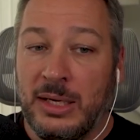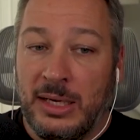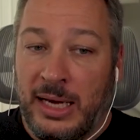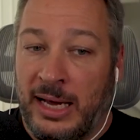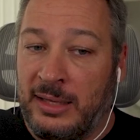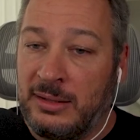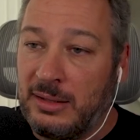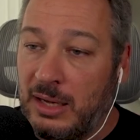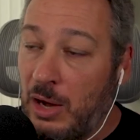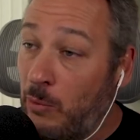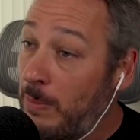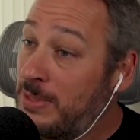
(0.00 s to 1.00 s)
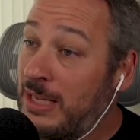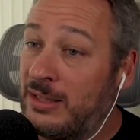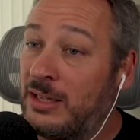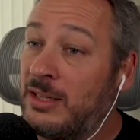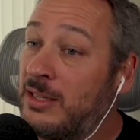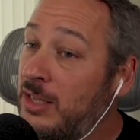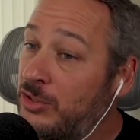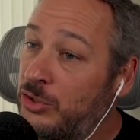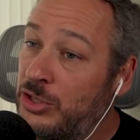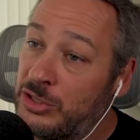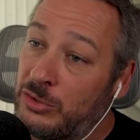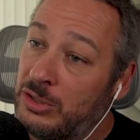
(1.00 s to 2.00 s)
And website architecture
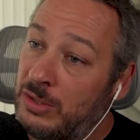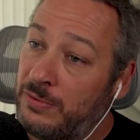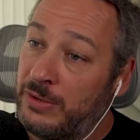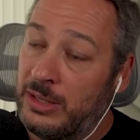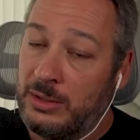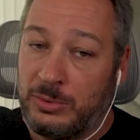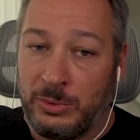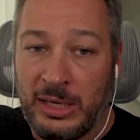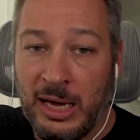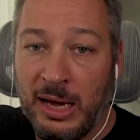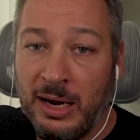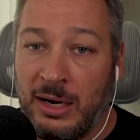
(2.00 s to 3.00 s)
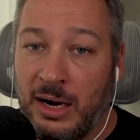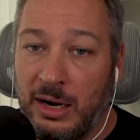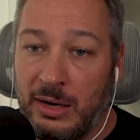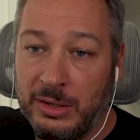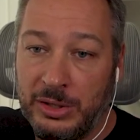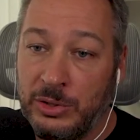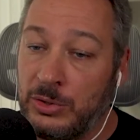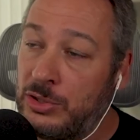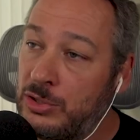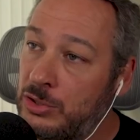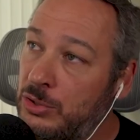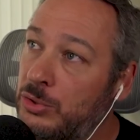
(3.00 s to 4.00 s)
is no different. We are
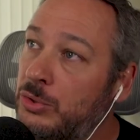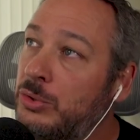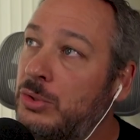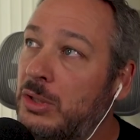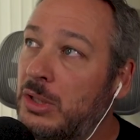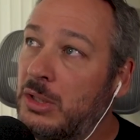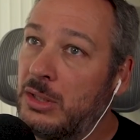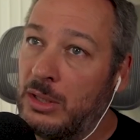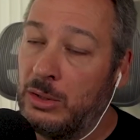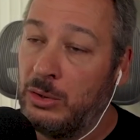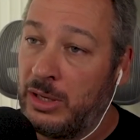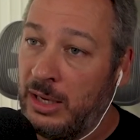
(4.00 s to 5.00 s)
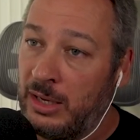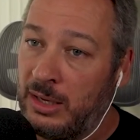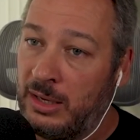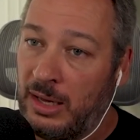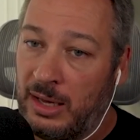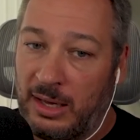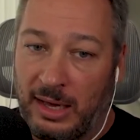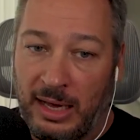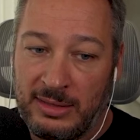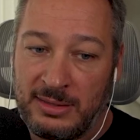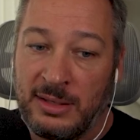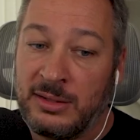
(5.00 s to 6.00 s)
used to looking
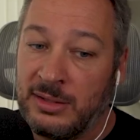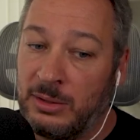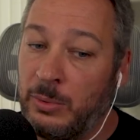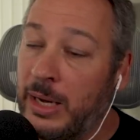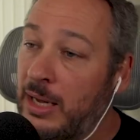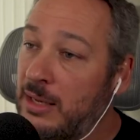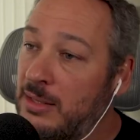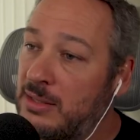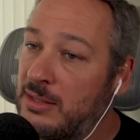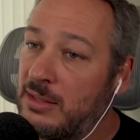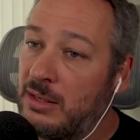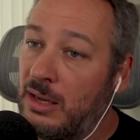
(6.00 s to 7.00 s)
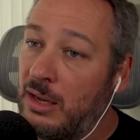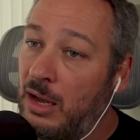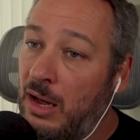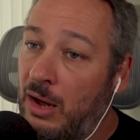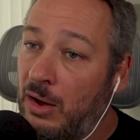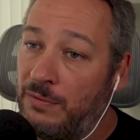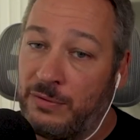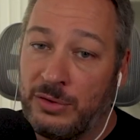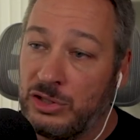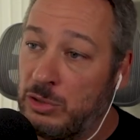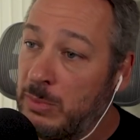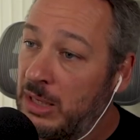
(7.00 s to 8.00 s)
at certain ways of
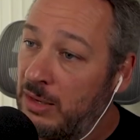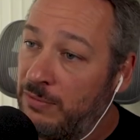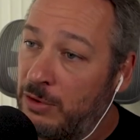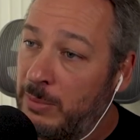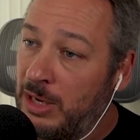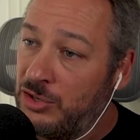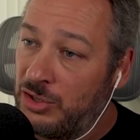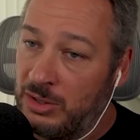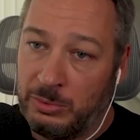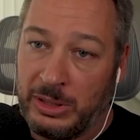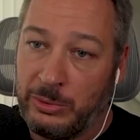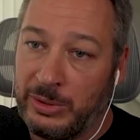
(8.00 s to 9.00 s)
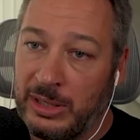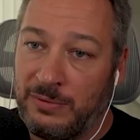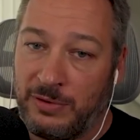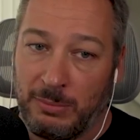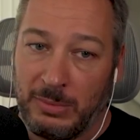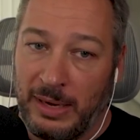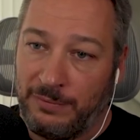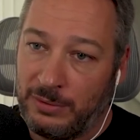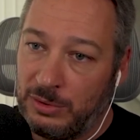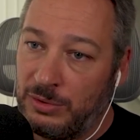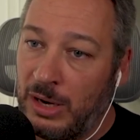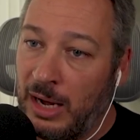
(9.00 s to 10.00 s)
consuming information. We read from left
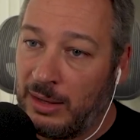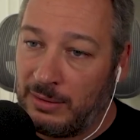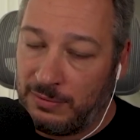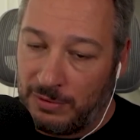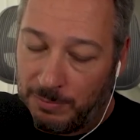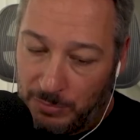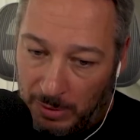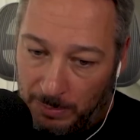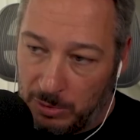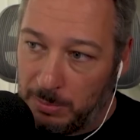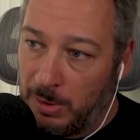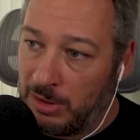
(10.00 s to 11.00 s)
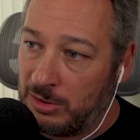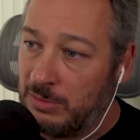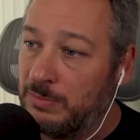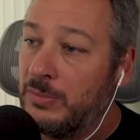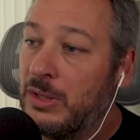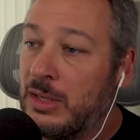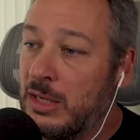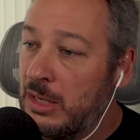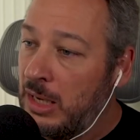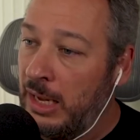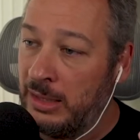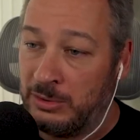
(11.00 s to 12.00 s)
to right, from top to bottom,
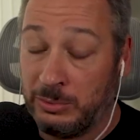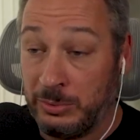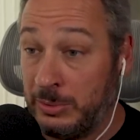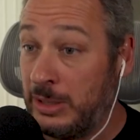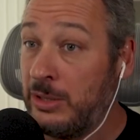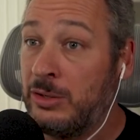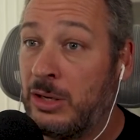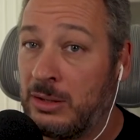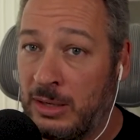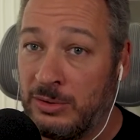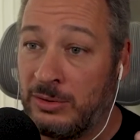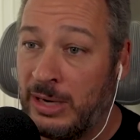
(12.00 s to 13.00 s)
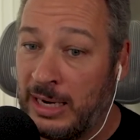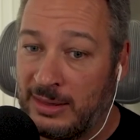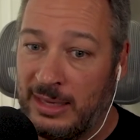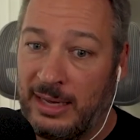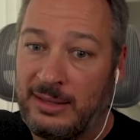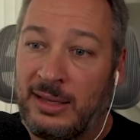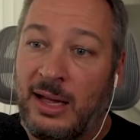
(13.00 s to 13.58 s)
and we cannot counteract that,